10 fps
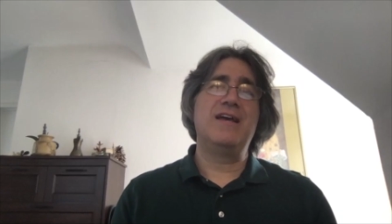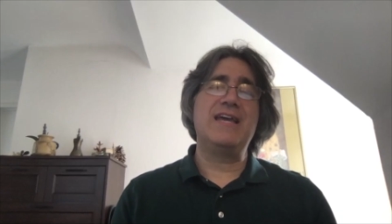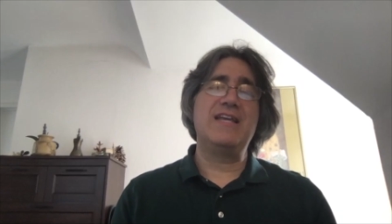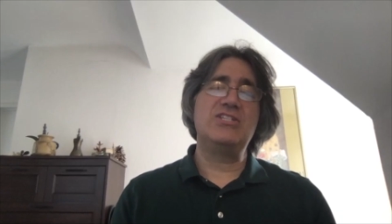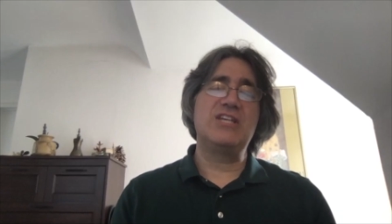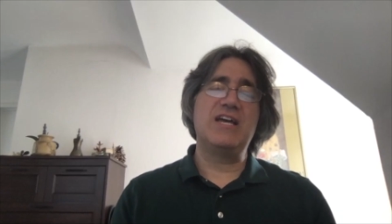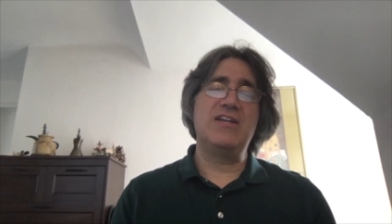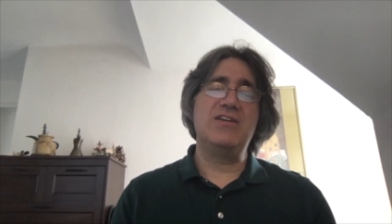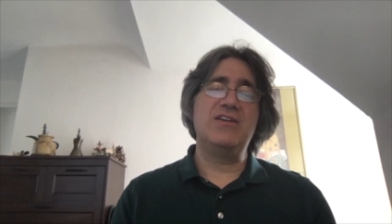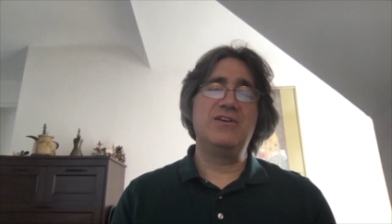I can't
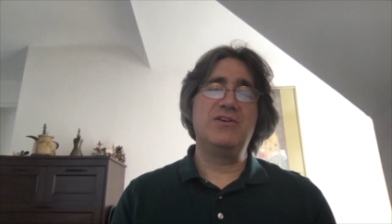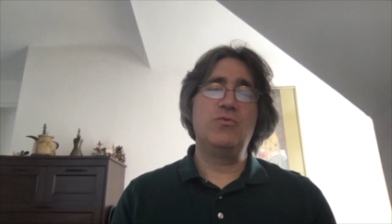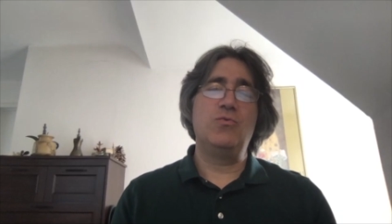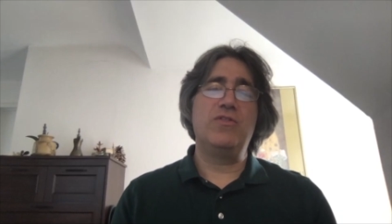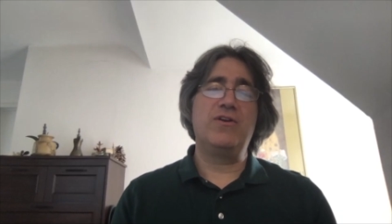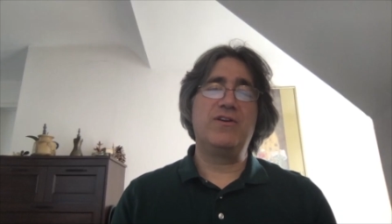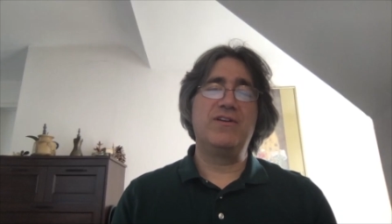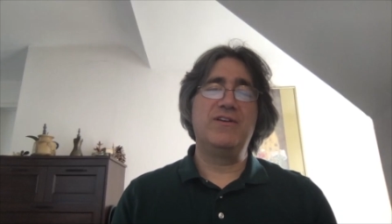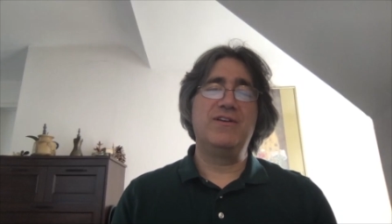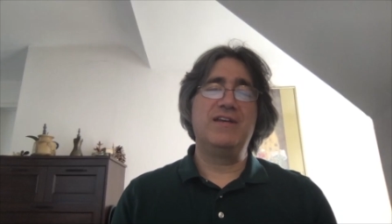decide whether
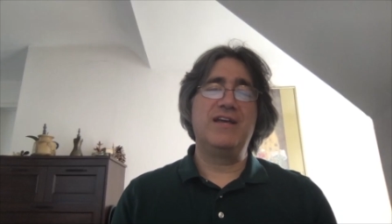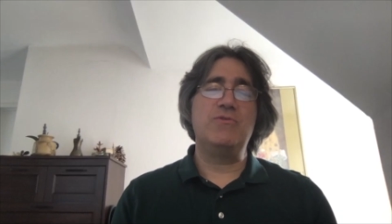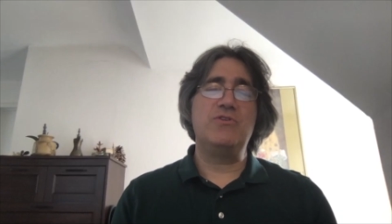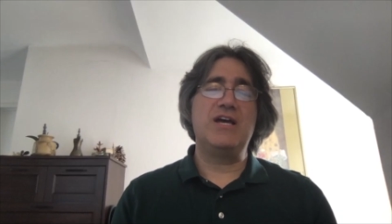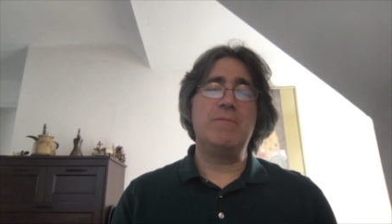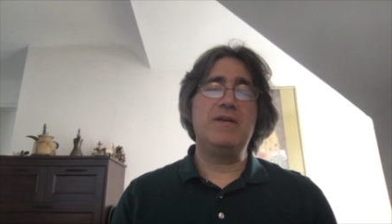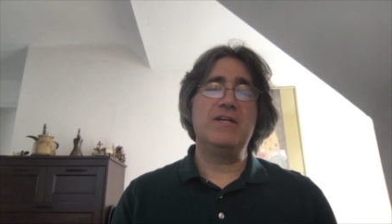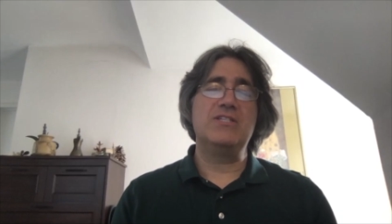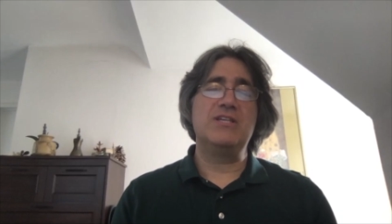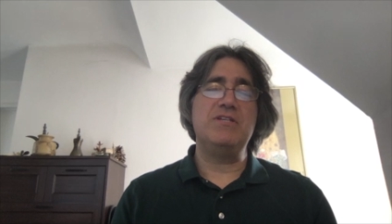I would die
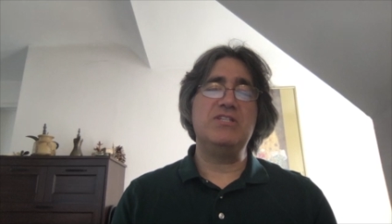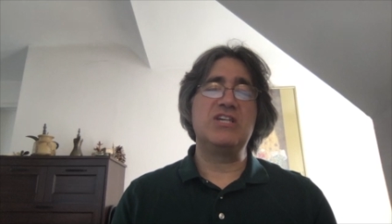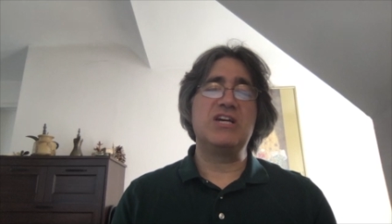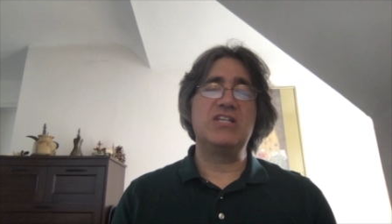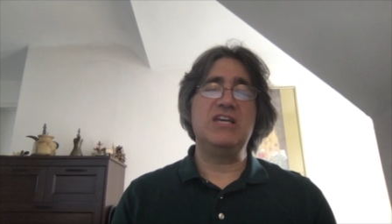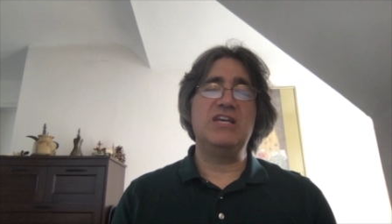because I'd be sucked